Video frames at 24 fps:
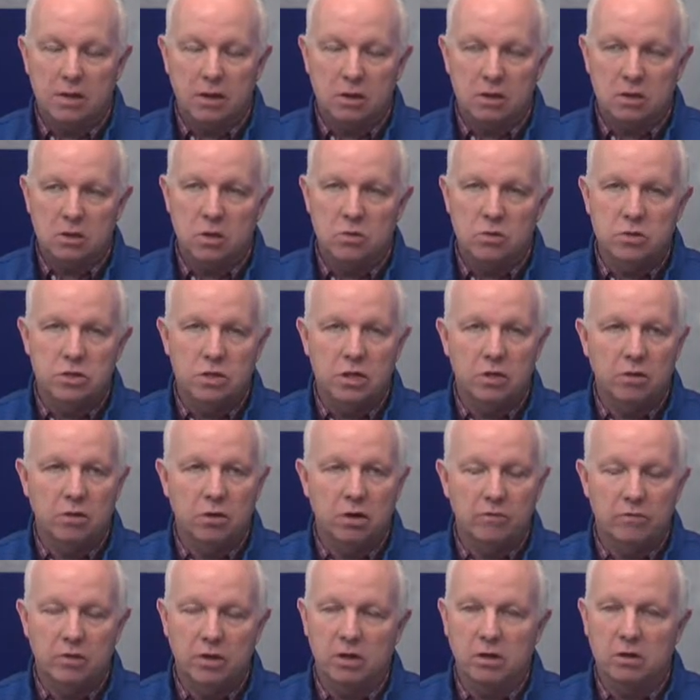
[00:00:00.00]
I thought Coach
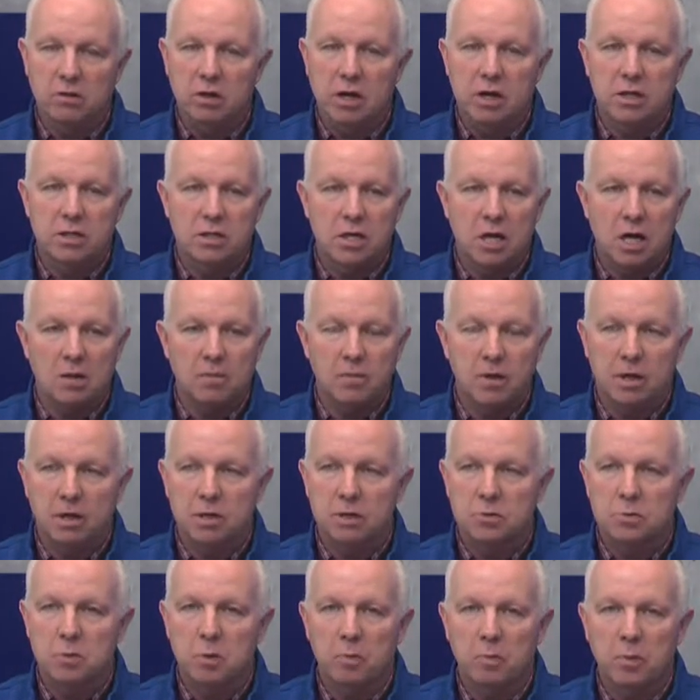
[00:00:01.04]
Dearlove did a great job getting
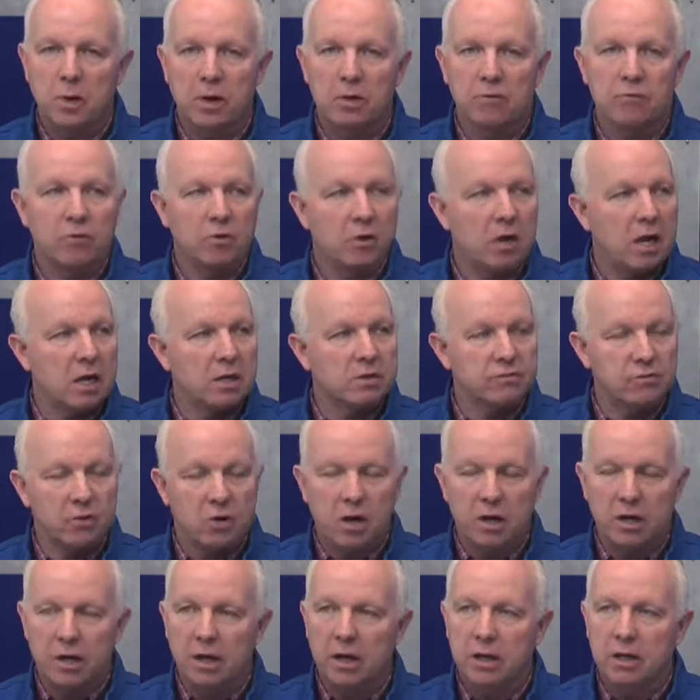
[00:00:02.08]
us prepared for last
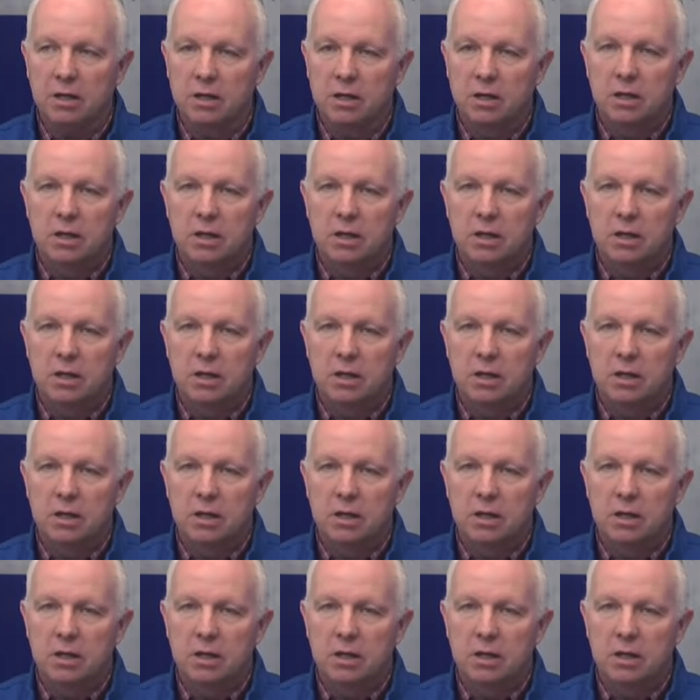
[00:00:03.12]
Friday.